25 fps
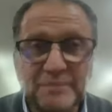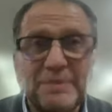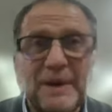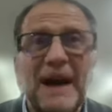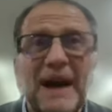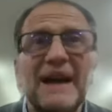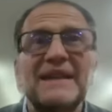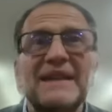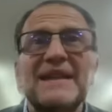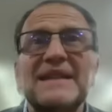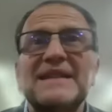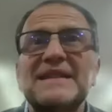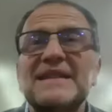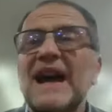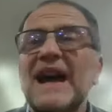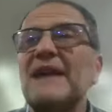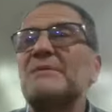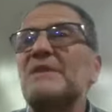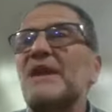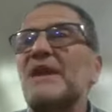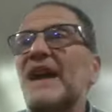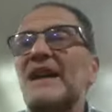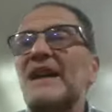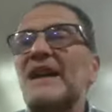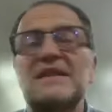by the
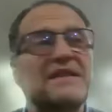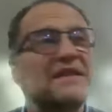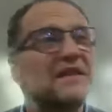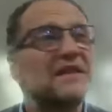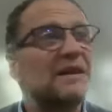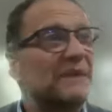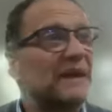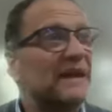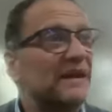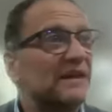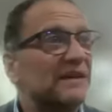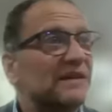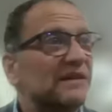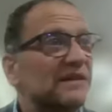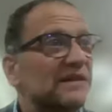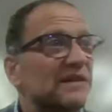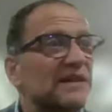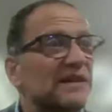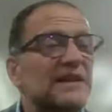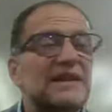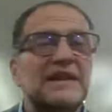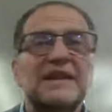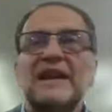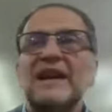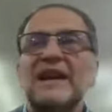time we get to the meal,
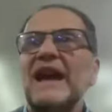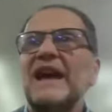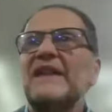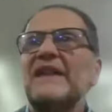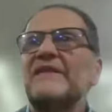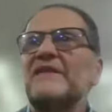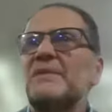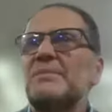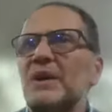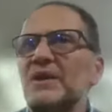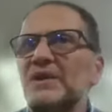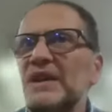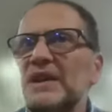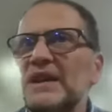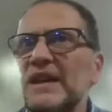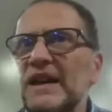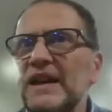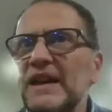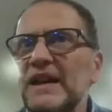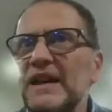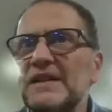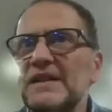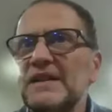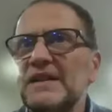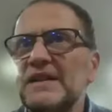everybody
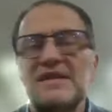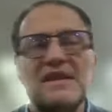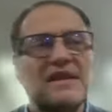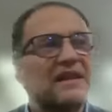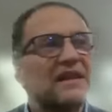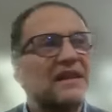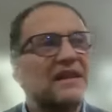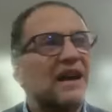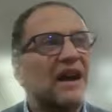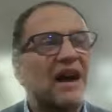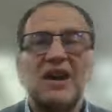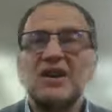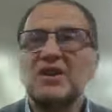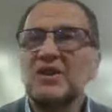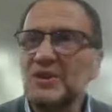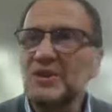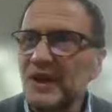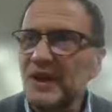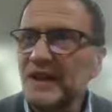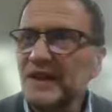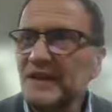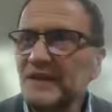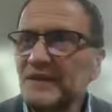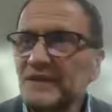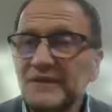is
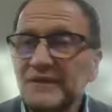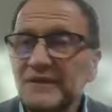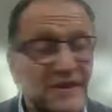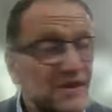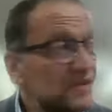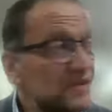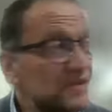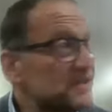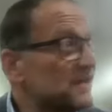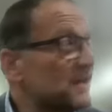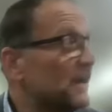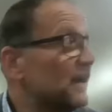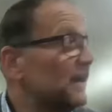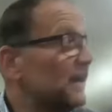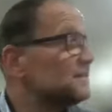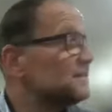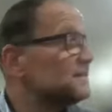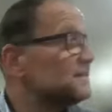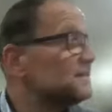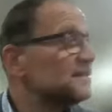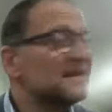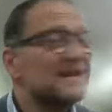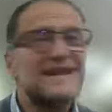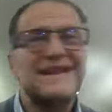hungry for a start.